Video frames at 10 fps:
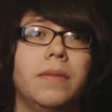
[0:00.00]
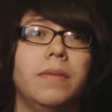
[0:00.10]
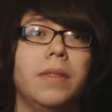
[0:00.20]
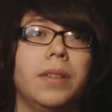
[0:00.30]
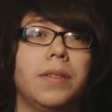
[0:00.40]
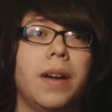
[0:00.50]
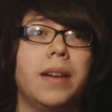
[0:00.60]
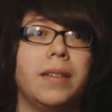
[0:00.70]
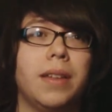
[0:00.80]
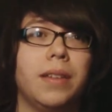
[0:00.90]
when they try
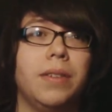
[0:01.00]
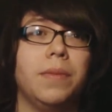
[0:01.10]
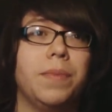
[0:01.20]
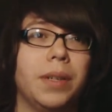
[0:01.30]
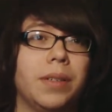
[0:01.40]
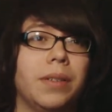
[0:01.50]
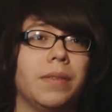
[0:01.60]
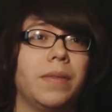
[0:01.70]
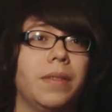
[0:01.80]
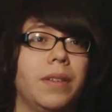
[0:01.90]
to take cute
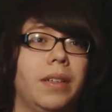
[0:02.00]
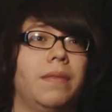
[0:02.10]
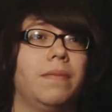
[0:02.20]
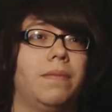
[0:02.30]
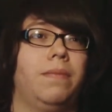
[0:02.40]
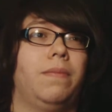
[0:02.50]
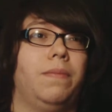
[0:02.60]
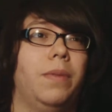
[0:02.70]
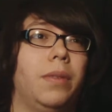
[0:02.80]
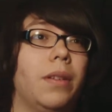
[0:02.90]
pictures where they like
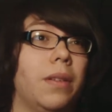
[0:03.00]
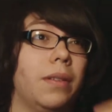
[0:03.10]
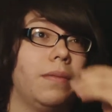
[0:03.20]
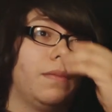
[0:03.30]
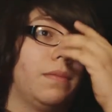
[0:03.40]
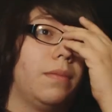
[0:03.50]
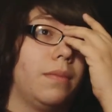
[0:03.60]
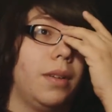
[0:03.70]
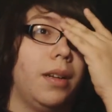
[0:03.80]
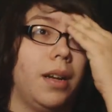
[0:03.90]
put their
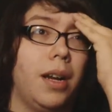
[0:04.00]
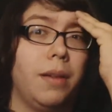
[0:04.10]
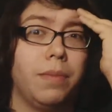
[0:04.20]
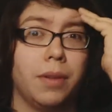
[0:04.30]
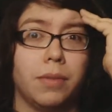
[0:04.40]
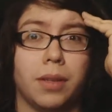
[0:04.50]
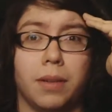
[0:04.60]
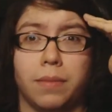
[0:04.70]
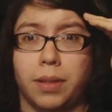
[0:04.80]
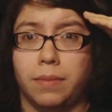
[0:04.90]
eyebrows
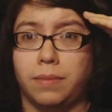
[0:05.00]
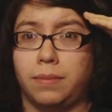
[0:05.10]
up like